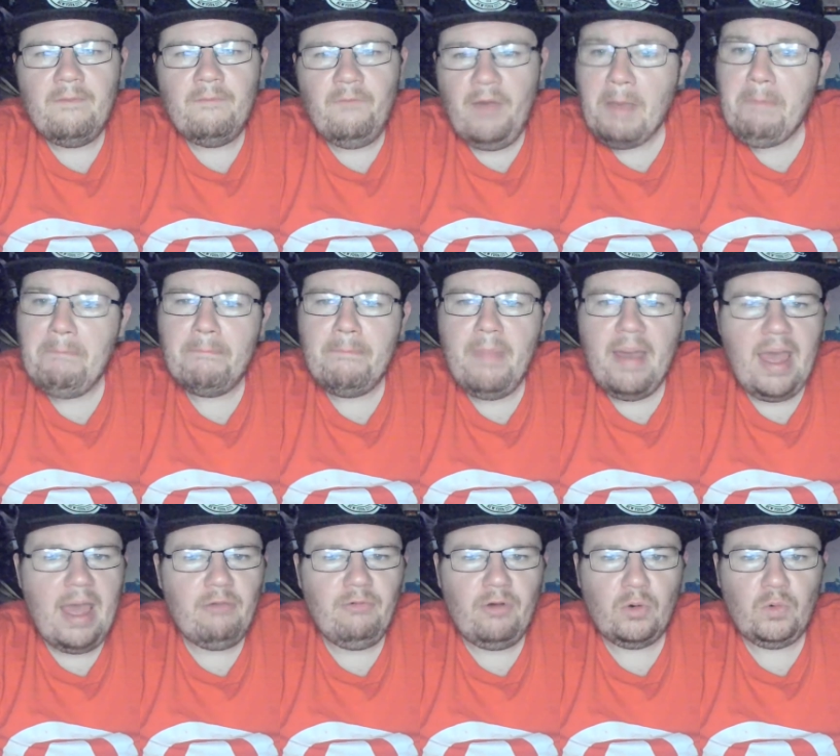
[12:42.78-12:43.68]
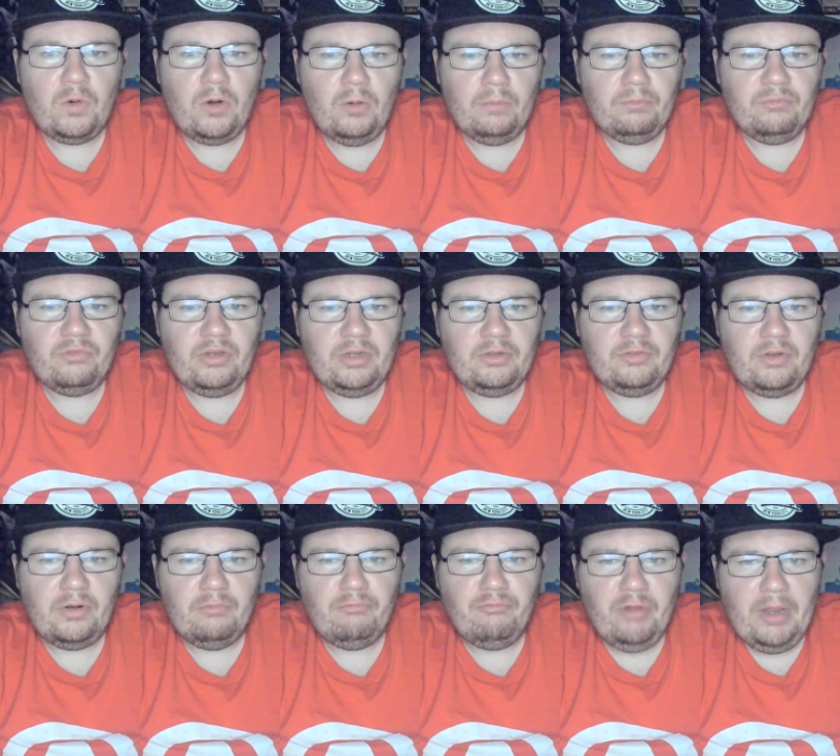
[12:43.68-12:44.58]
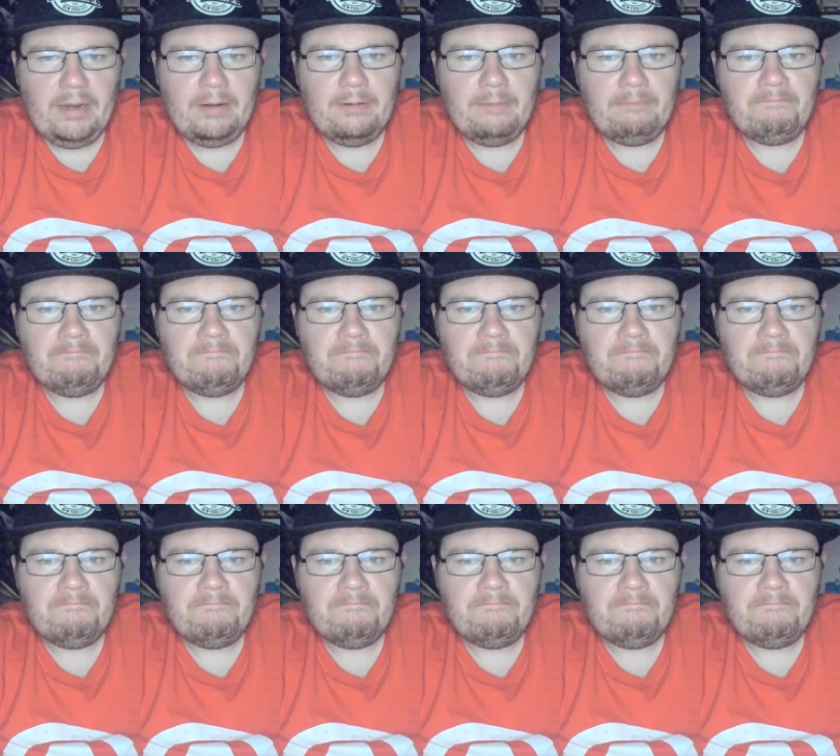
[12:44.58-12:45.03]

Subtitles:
Then Mero comes into the ring.